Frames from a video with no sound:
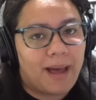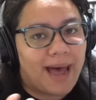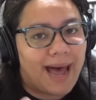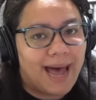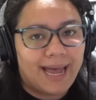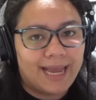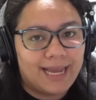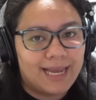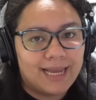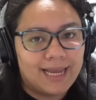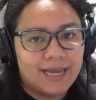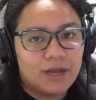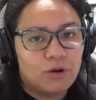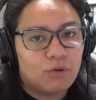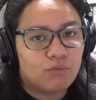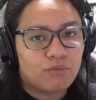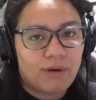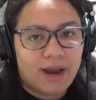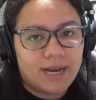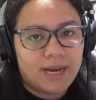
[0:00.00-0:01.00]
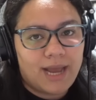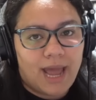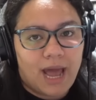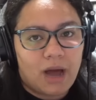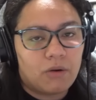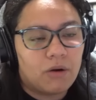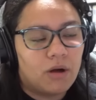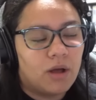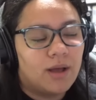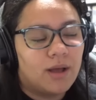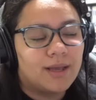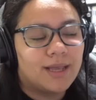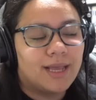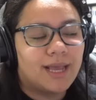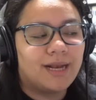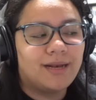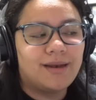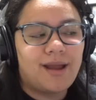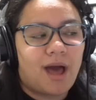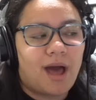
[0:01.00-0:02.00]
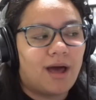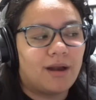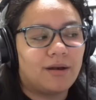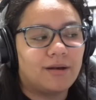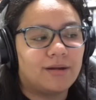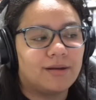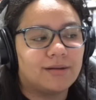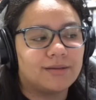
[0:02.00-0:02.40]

I, right now, cannot